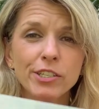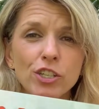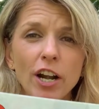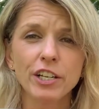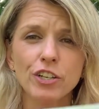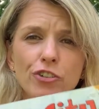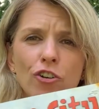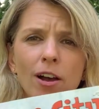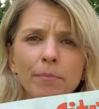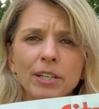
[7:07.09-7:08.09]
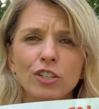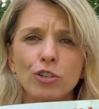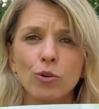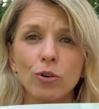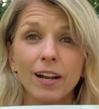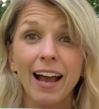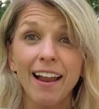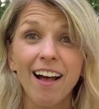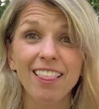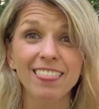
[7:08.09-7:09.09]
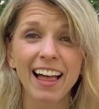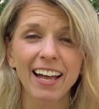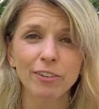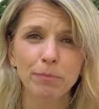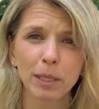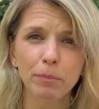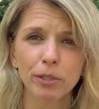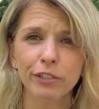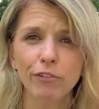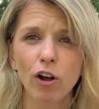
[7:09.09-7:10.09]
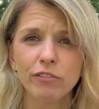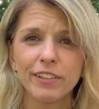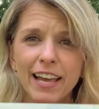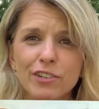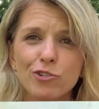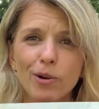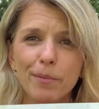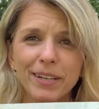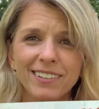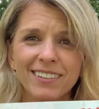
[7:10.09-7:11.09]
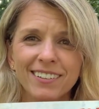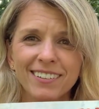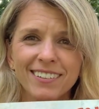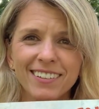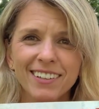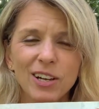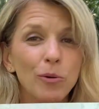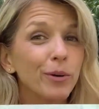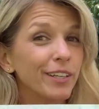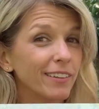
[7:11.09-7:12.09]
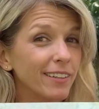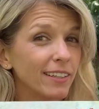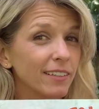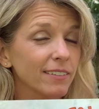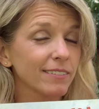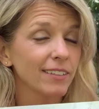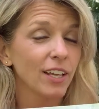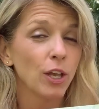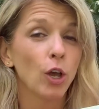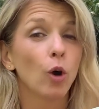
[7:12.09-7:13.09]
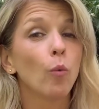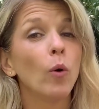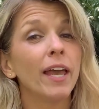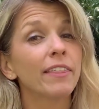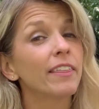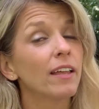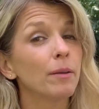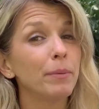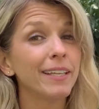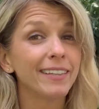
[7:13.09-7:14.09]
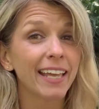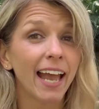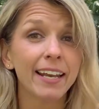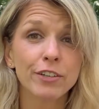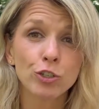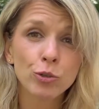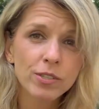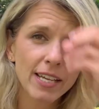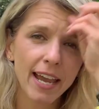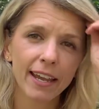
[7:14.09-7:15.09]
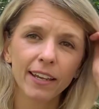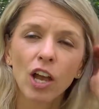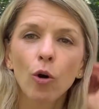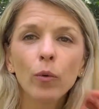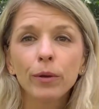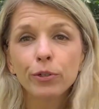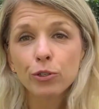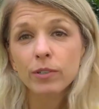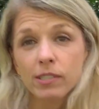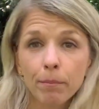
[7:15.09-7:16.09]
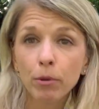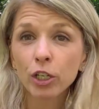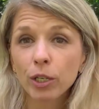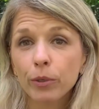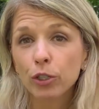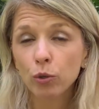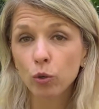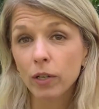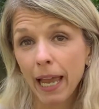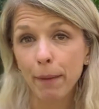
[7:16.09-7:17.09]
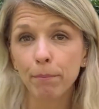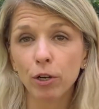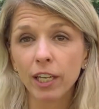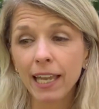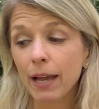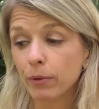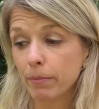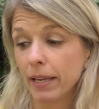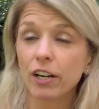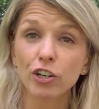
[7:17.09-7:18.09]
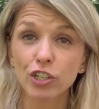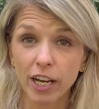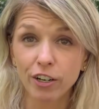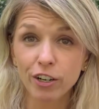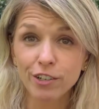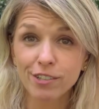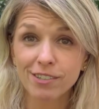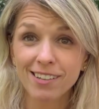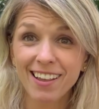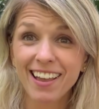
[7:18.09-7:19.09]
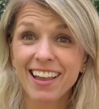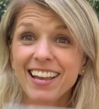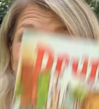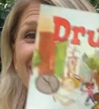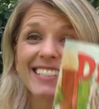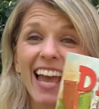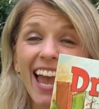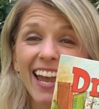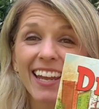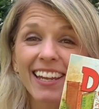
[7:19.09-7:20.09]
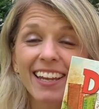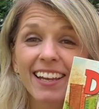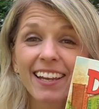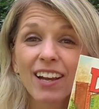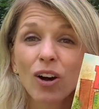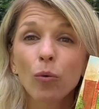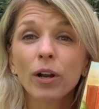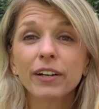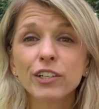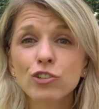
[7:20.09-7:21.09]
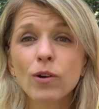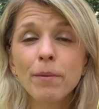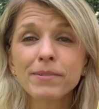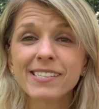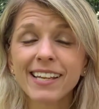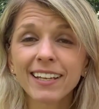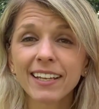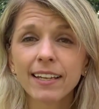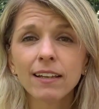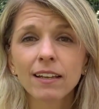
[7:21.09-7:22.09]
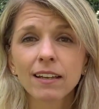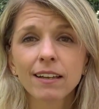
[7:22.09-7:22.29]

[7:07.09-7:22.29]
starting to drum, he sure got a lot of people involved in that drumming. What do you think? With Pete the Cat on Tuesday, we were doing some boogie with the Cool Cat Boogie and we made our shakers. Today, we're in Drum City.